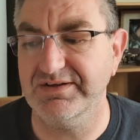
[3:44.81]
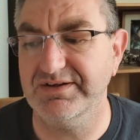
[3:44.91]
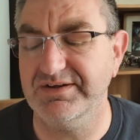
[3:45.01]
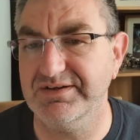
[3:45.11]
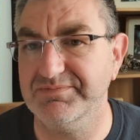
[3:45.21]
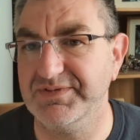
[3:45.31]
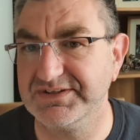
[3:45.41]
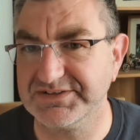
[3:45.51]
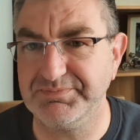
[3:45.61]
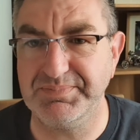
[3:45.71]

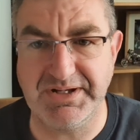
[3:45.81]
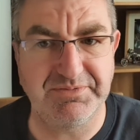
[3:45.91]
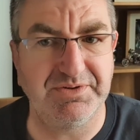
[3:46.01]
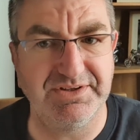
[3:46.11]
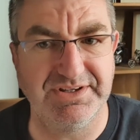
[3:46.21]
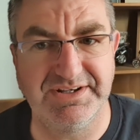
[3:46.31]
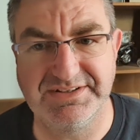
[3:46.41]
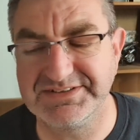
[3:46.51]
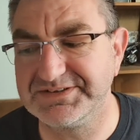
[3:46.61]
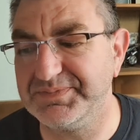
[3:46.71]
That's a big one.
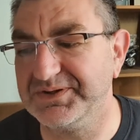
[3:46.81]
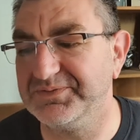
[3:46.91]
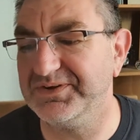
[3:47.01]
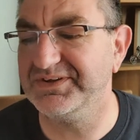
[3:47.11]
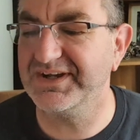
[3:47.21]
That's a big one.